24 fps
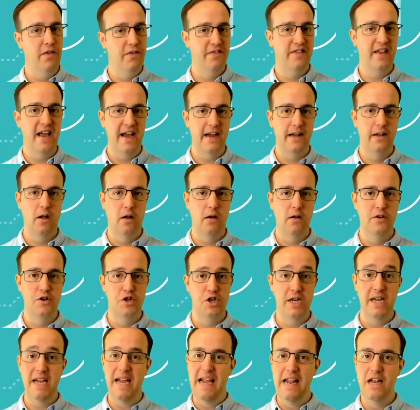
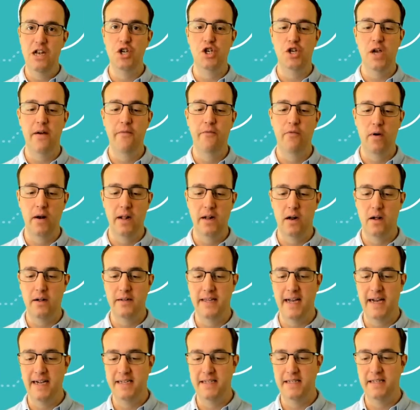technology in general in our
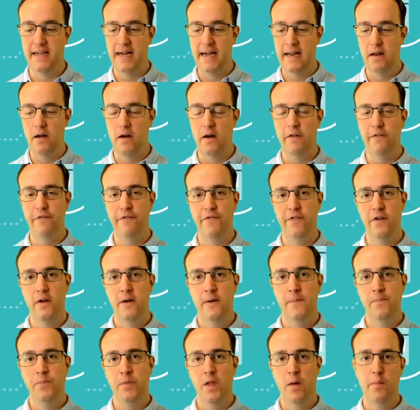day-to-day life.
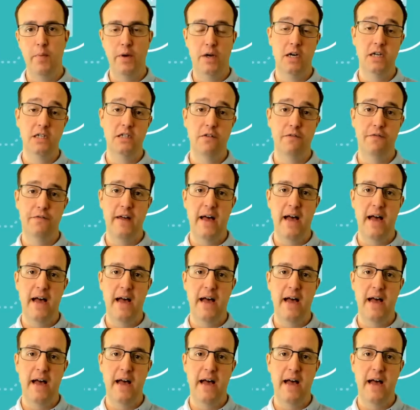And because of